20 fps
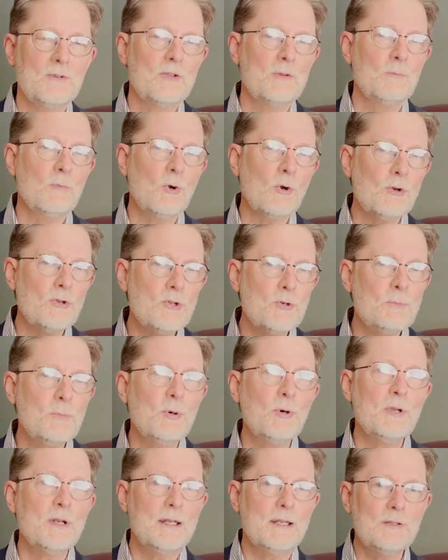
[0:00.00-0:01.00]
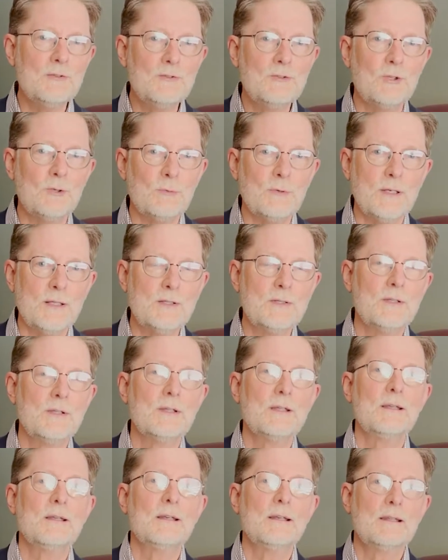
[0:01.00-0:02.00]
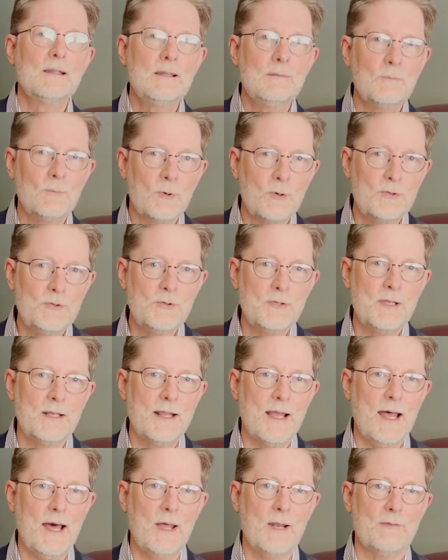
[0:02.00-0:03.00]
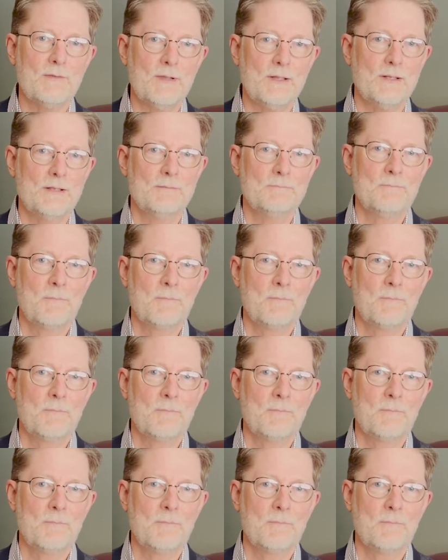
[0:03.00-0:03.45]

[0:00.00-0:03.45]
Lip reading: The more you put into it, the more you get out of it.